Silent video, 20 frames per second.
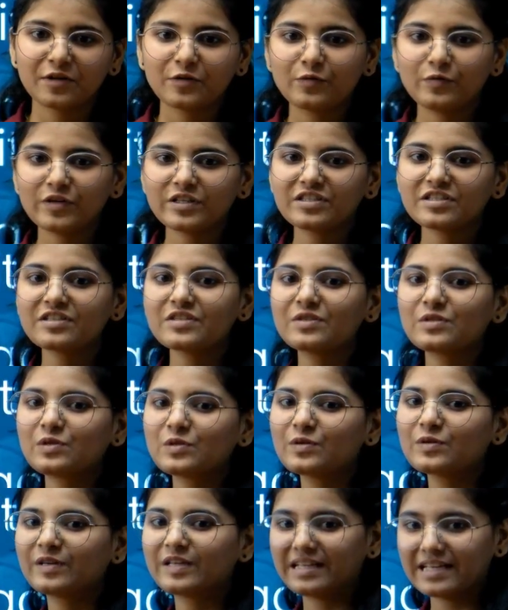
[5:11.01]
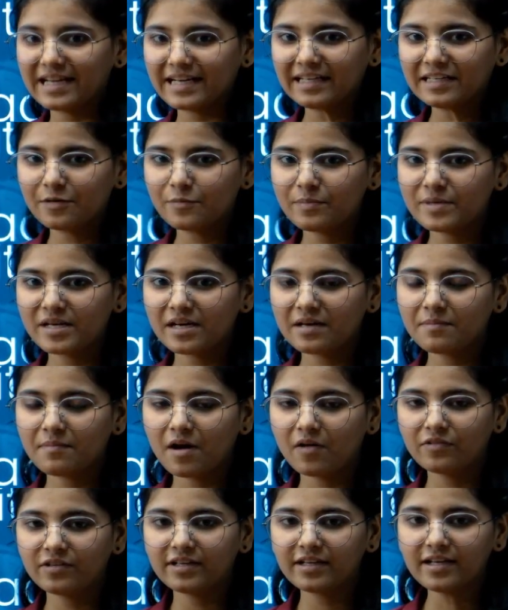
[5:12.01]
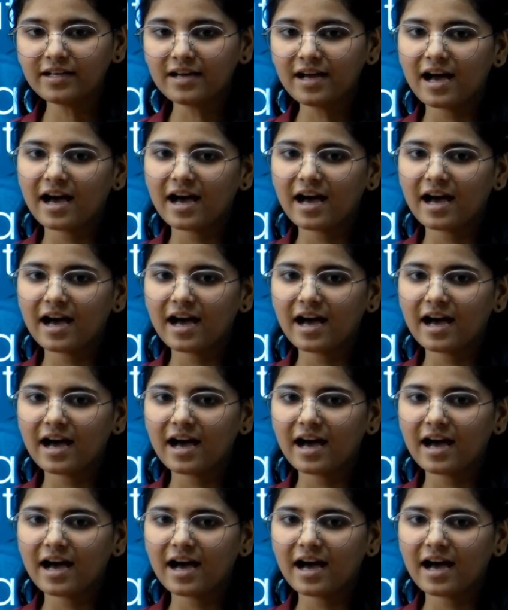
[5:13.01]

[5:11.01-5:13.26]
which is to create a PR boundary